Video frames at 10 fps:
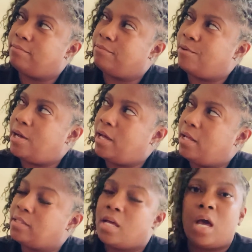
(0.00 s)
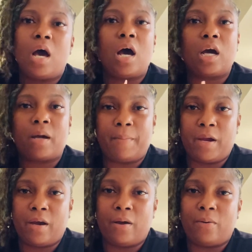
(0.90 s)
What? A
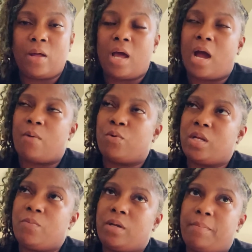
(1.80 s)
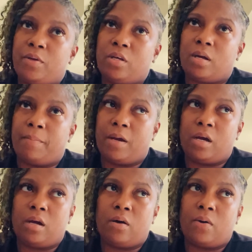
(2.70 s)
Camaro. I really want to build a
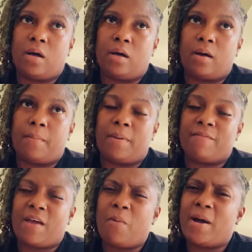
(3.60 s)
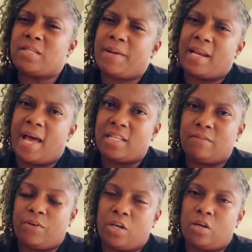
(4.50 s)
Camaro. If y'all watched my last
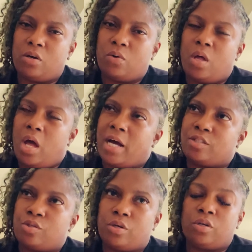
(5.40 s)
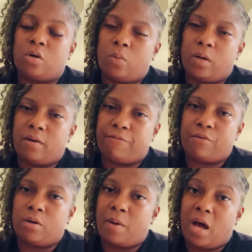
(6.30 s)
video, I was talking to Quan
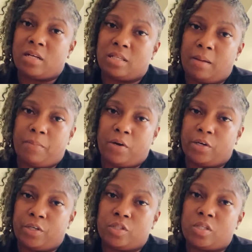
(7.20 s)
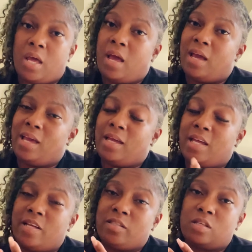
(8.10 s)
from Octane Burners, and
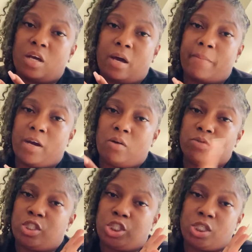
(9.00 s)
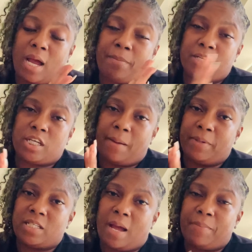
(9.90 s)
his Camaro was chopping.
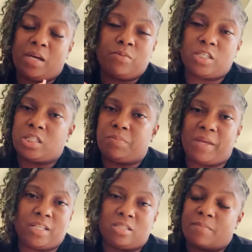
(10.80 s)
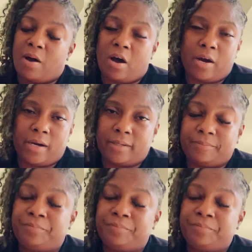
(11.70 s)
It was just speaking to my heart.